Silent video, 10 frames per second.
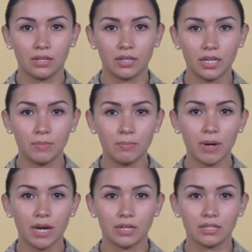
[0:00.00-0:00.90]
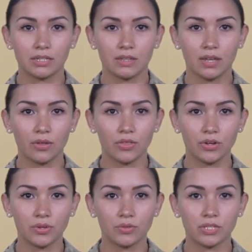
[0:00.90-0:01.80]
Keep in mind that
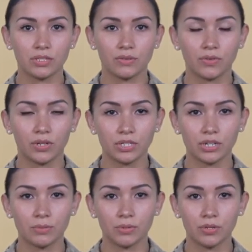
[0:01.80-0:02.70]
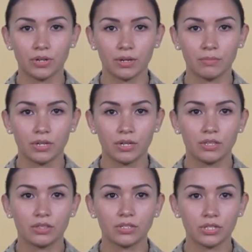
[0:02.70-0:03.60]
although this is a voluntary program,
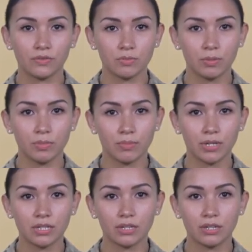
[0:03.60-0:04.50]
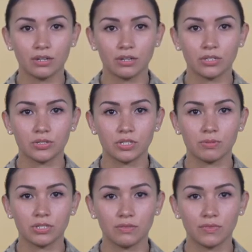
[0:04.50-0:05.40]
the service member must adhere to
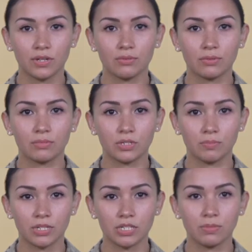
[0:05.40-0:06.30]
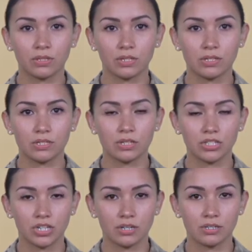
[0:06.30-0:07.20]
specific responsibilities such
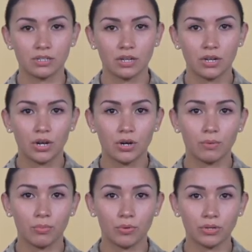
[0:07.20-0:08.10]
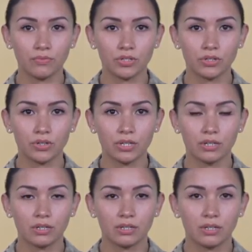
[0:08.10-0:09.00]
as reporting for duty,
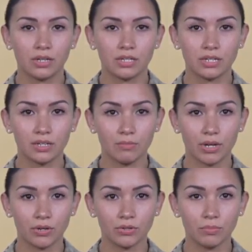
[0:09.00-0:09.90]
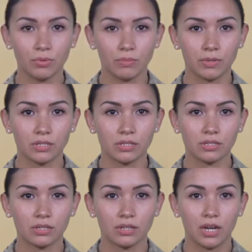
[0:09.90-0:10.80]
attending medical appointments,
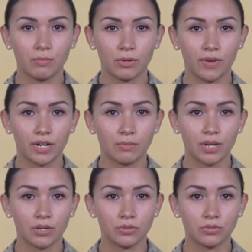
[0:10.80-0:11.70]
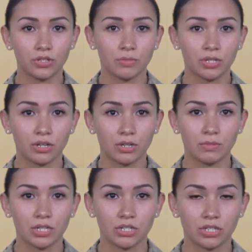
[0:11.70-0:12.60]
and providing medical treatment
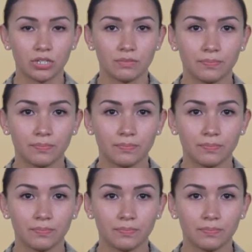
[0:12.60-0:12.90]
documentation.